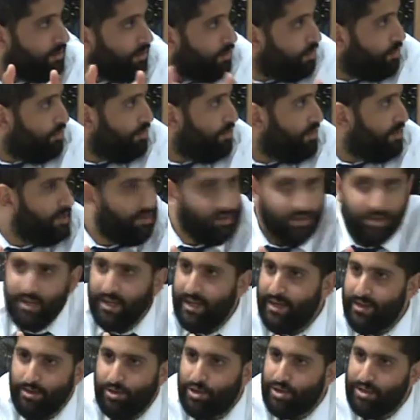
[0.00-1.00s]
30 years
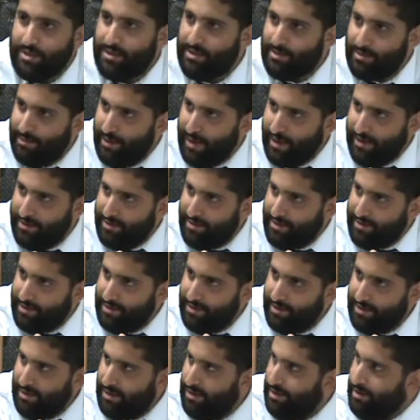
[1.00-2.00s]
later, she's still married.
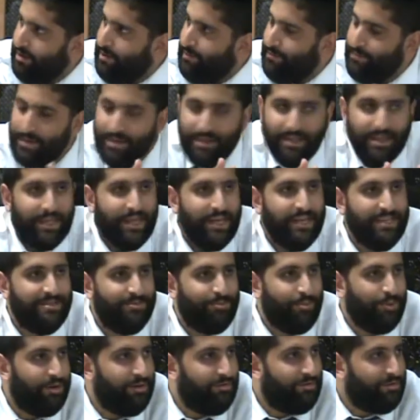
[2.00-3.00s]
Now, the kids
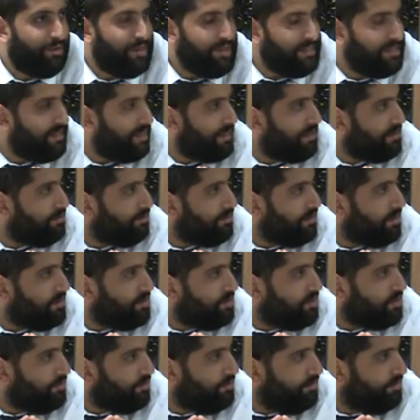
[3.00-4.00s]
born from that second
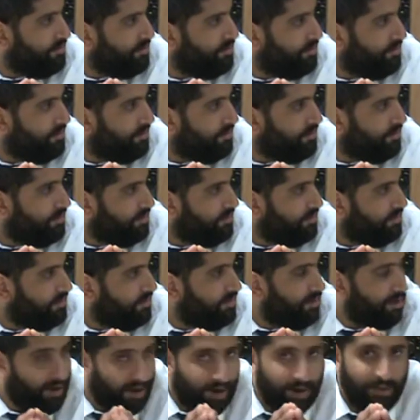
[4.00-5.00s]
relationship
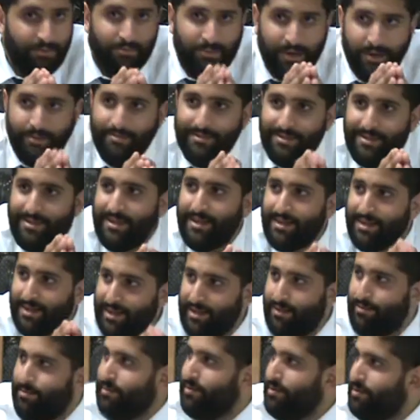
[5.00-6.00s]
are
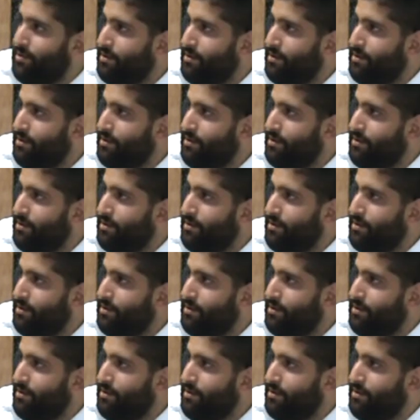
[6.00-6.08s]
mamzerim.